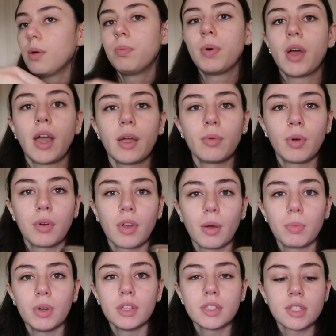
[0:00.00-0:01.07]
but I woke
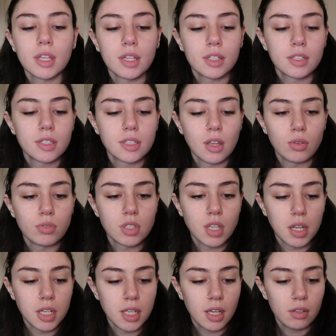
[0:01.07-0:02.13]
up and it's like so
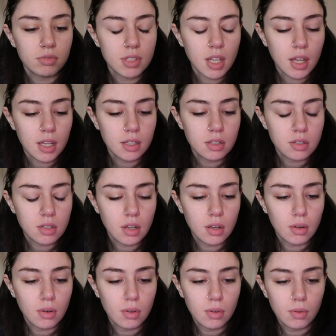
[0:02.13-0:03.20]
sunny outside,
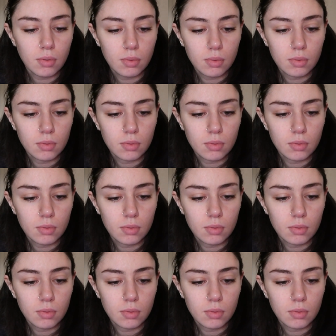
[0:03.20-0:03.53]
so